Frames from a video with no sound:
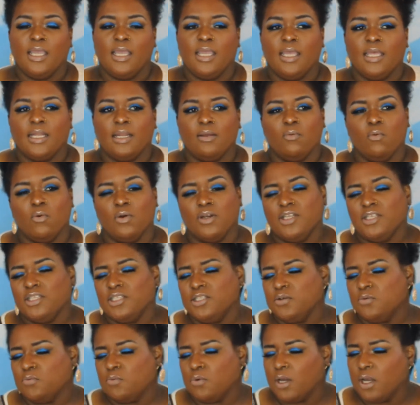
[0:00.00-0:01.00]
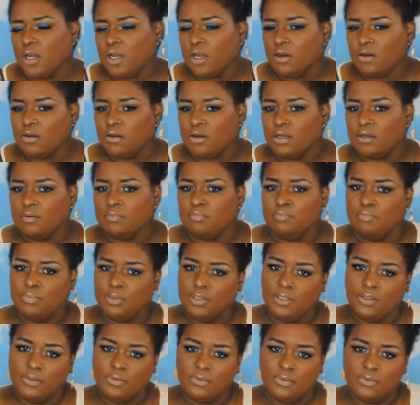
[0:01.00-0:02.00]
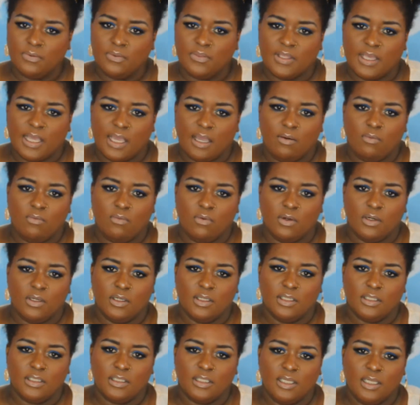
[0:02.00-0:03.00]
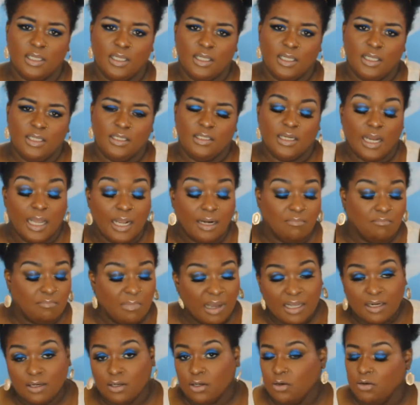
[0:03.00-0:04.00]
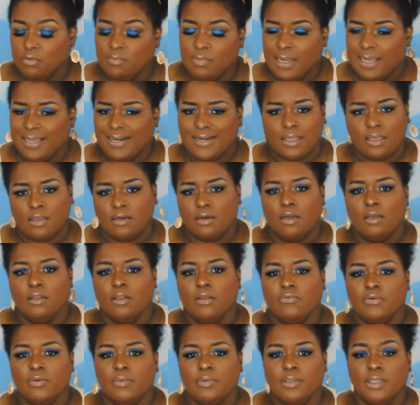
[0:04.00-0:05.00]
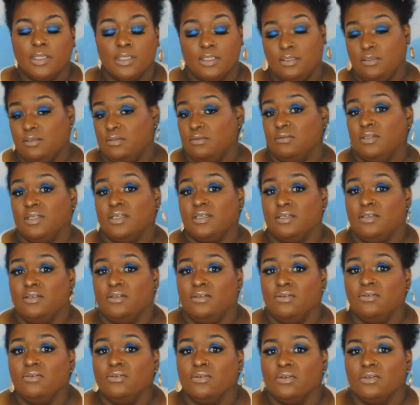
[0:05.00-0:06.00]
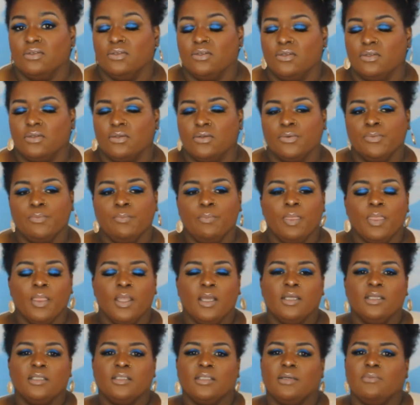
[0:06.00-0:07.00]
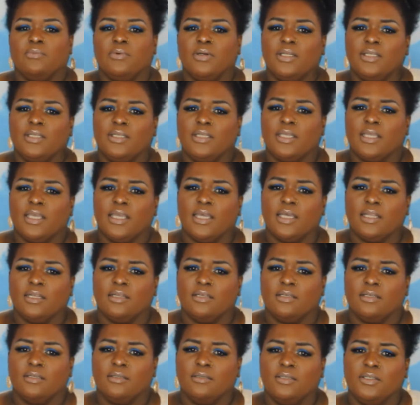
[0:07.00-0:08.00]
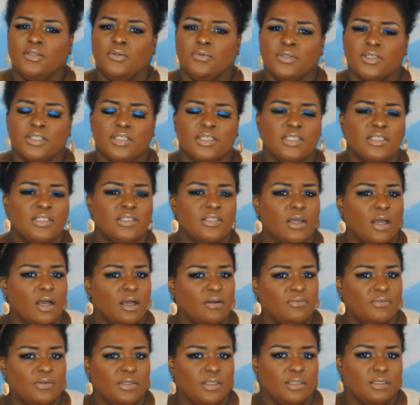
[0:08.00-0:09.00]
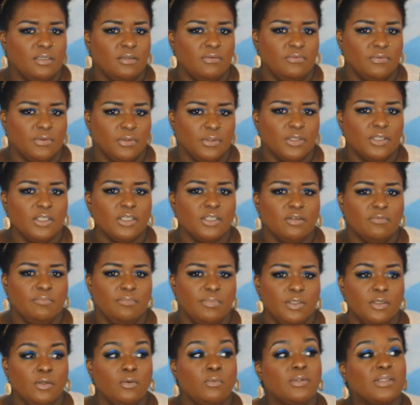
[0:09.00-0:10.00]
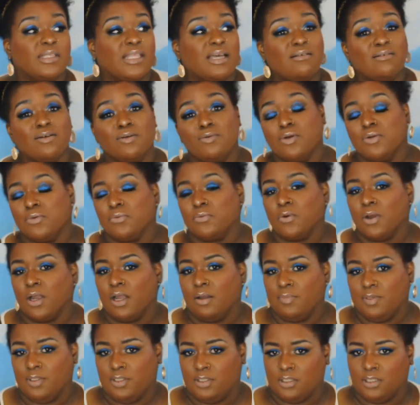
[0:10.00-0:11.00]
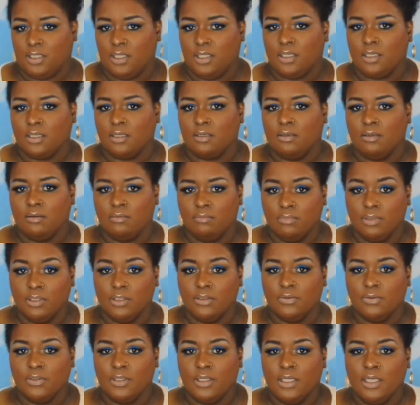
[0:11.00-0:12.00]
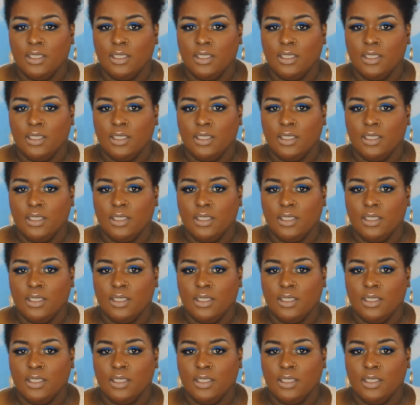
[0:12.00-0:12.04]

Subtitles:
and I wanted to wear a blue that was not monochromatic and all over the place, you know, like I usually do. So I wanted to kind of do a softened version of blue without one robin's egg blue.